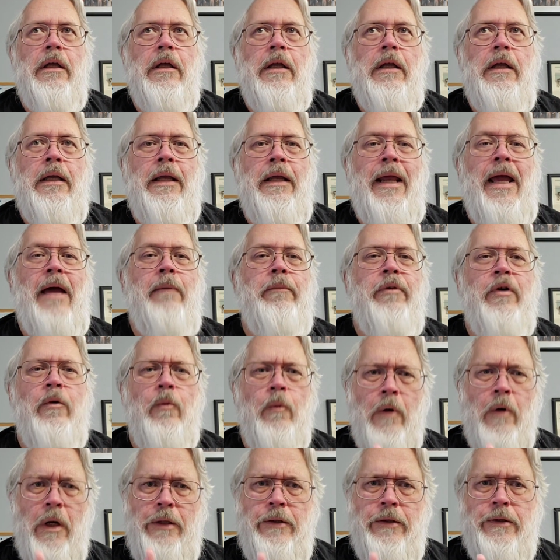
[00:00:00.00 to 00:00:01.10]
it happened
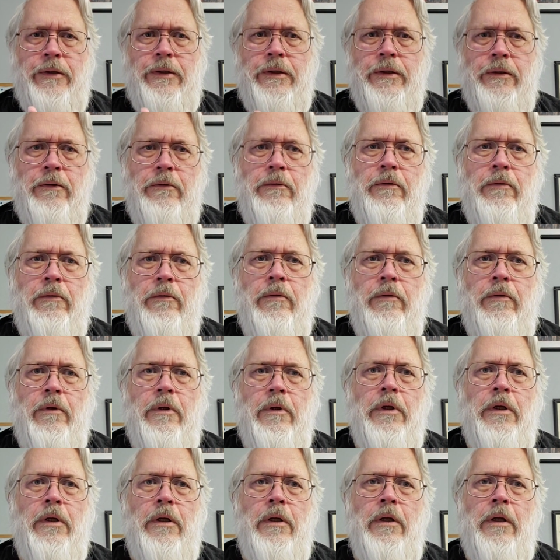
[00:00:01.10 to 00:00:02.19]
once,
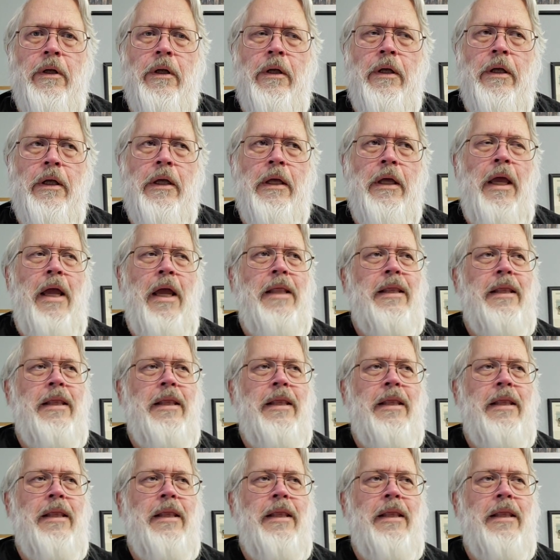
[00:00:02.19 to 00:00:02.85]
and